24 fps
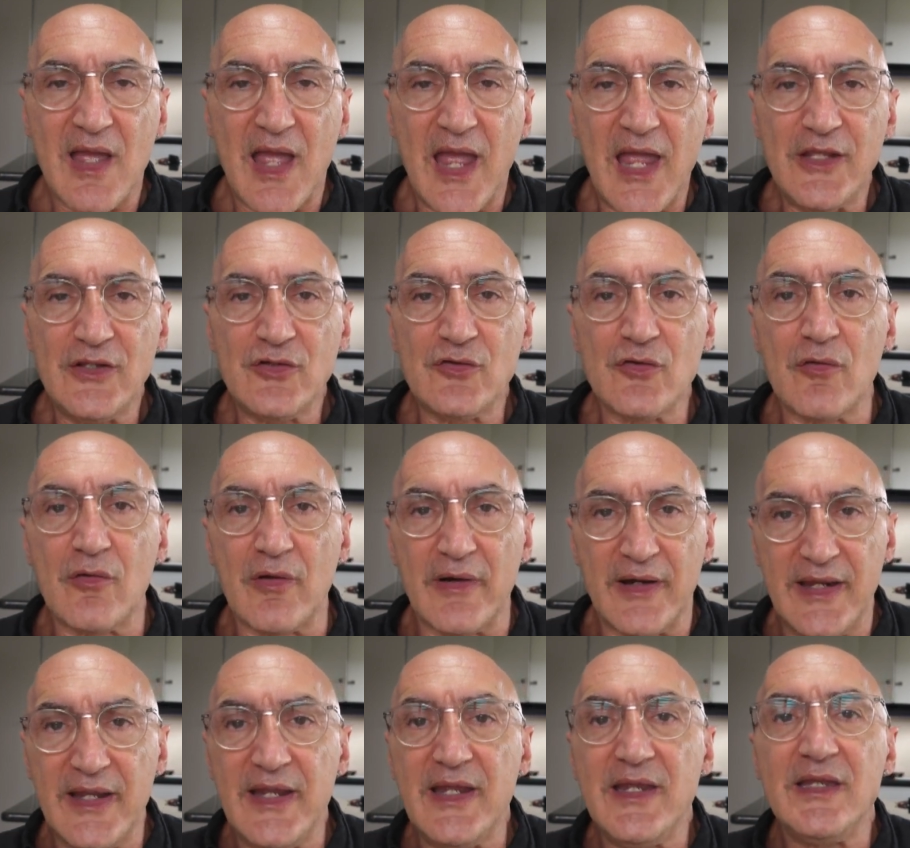and
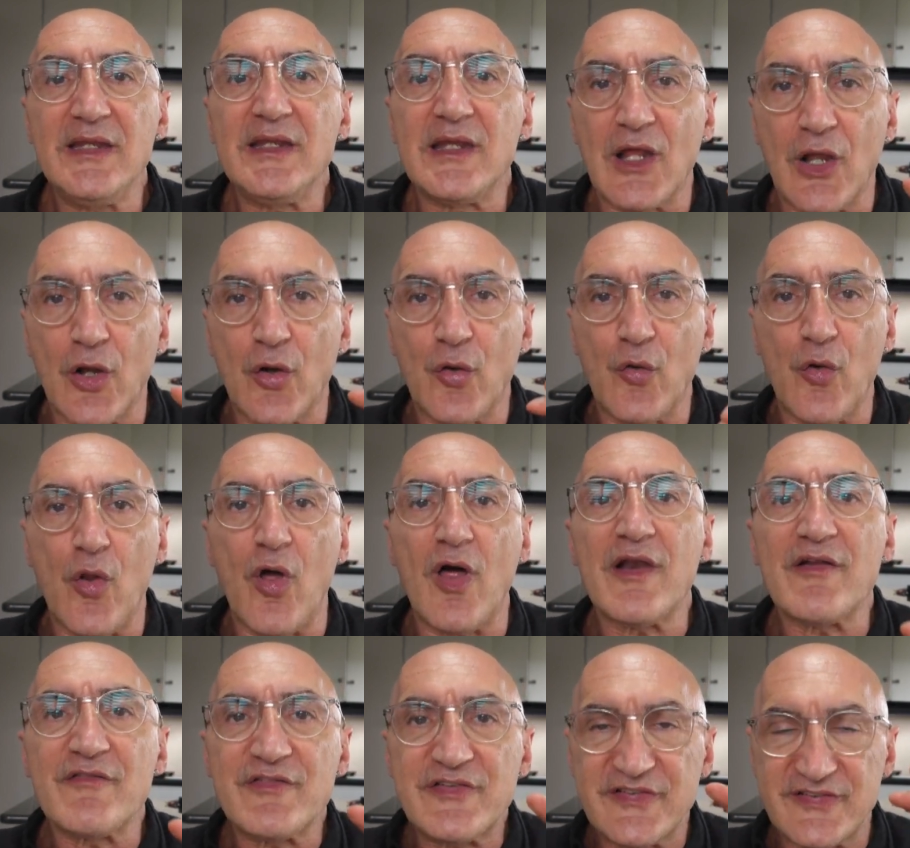you're eating a
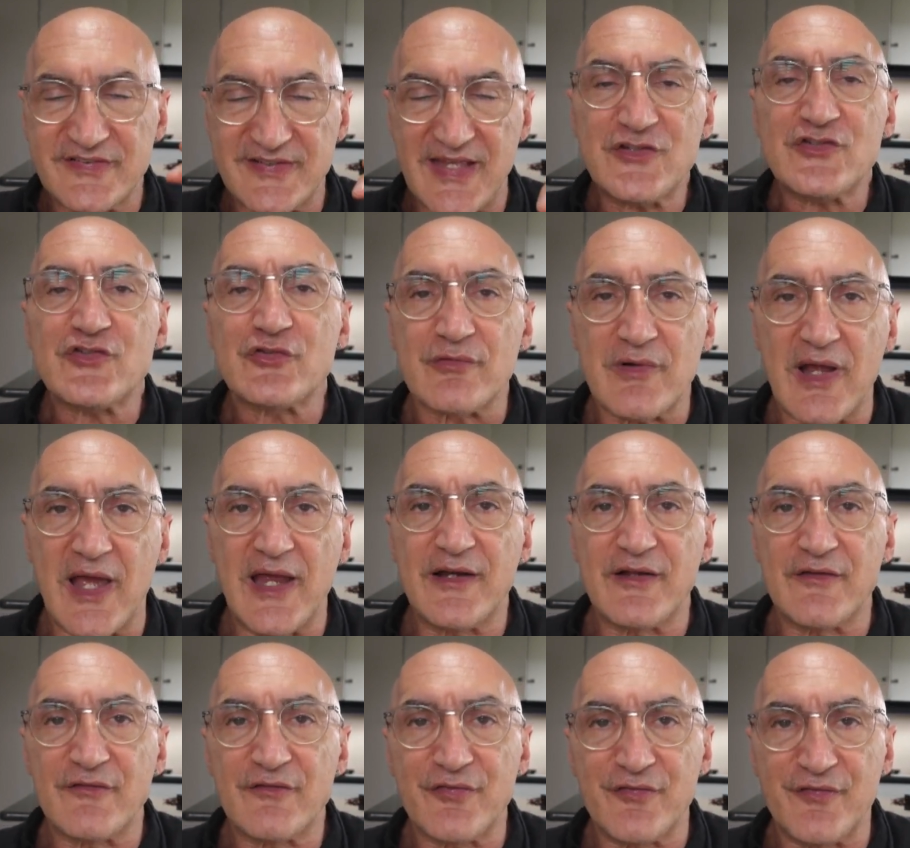lot of
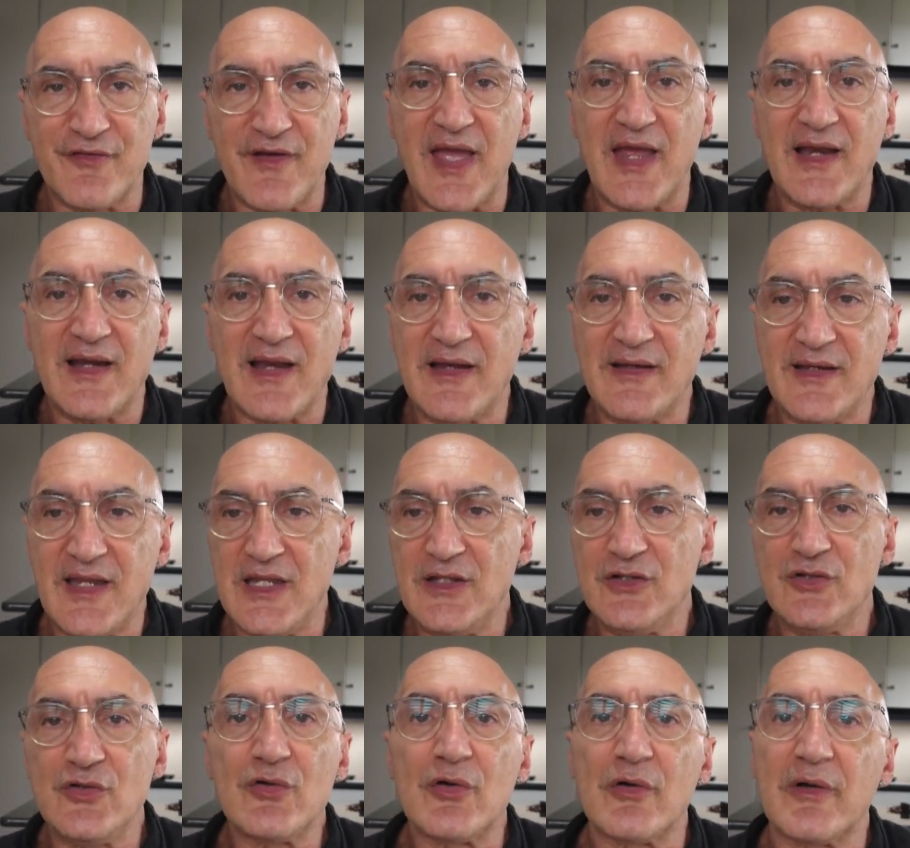saturated fat and
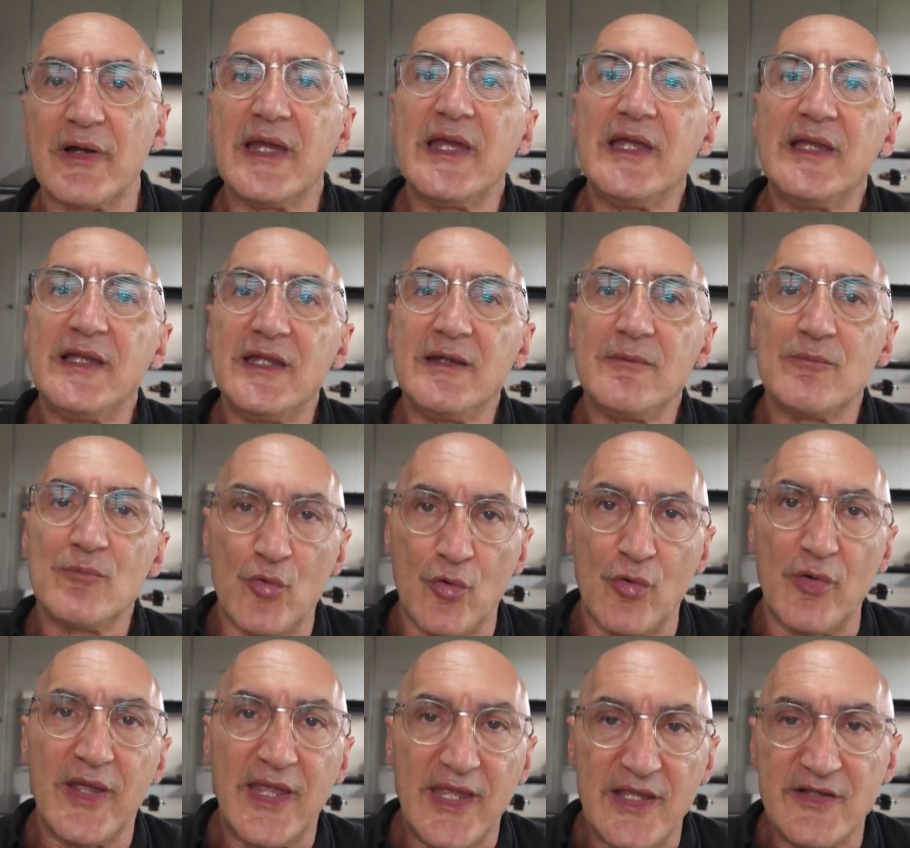then you're eating
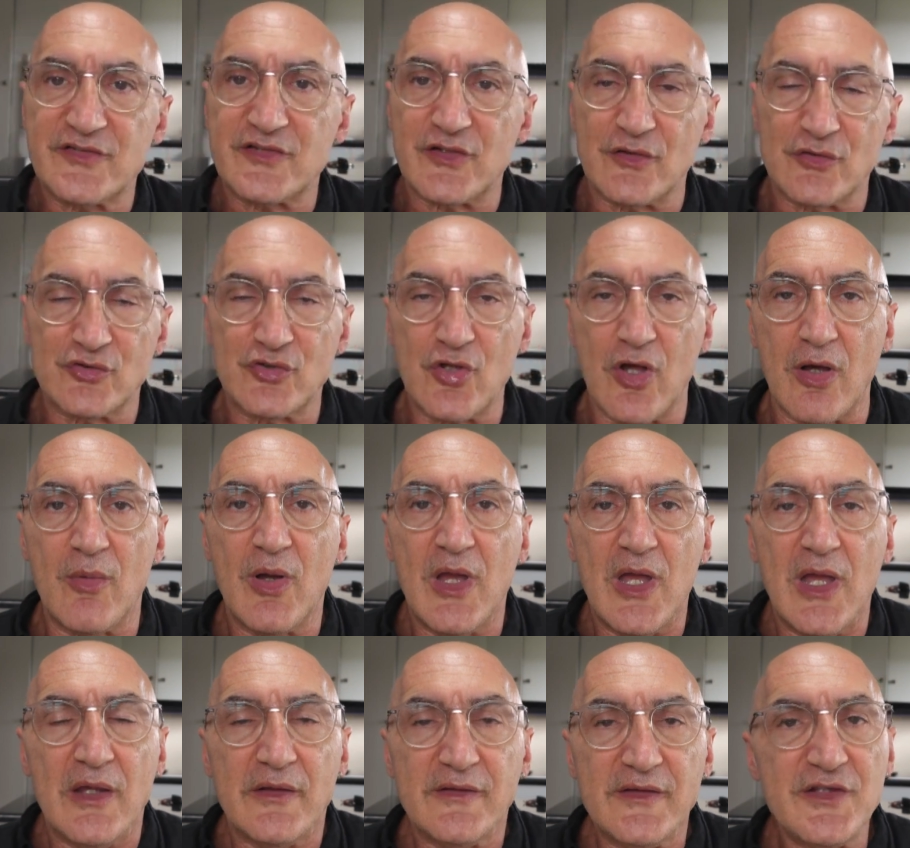more eggs on top,
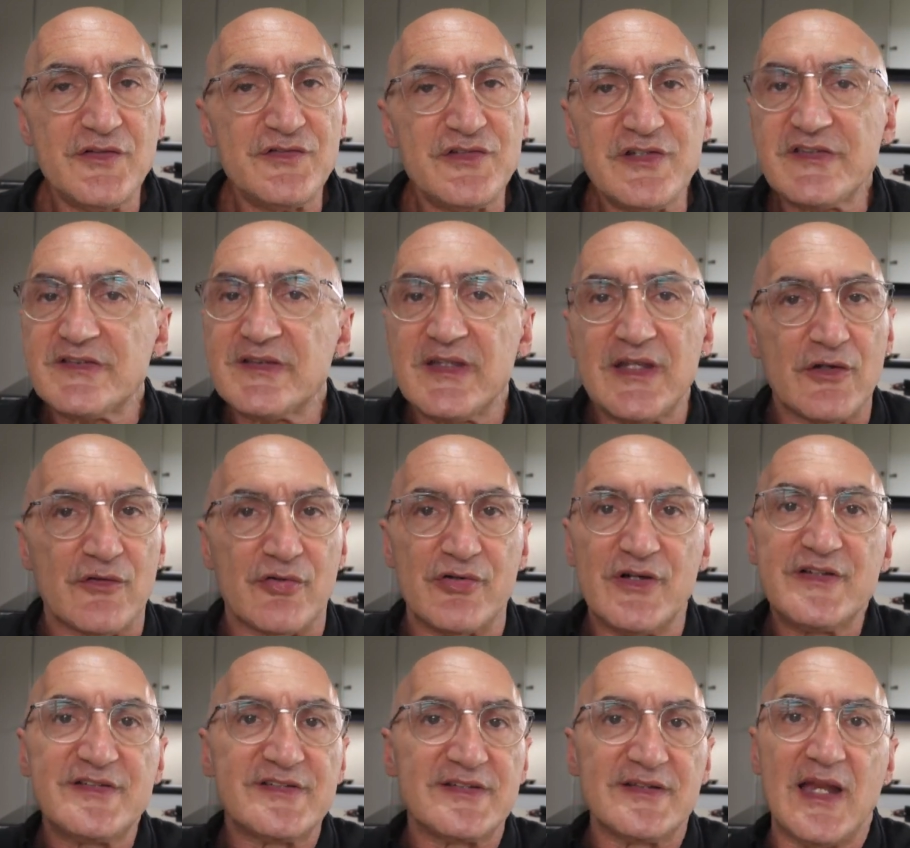you're just
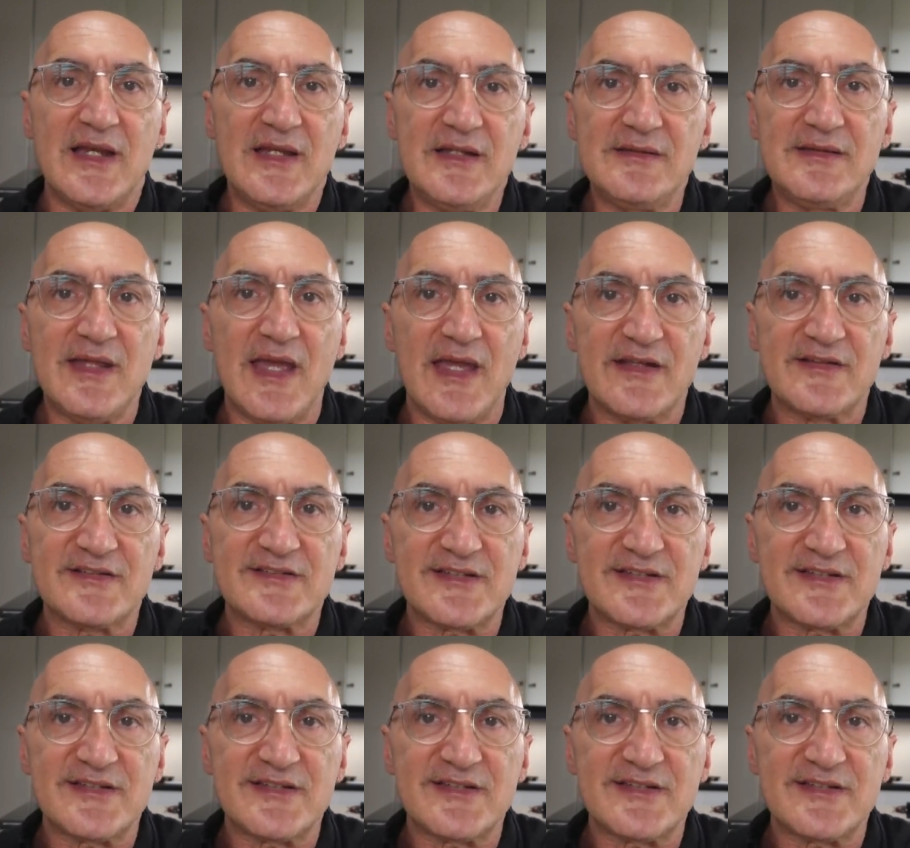increasing that intake.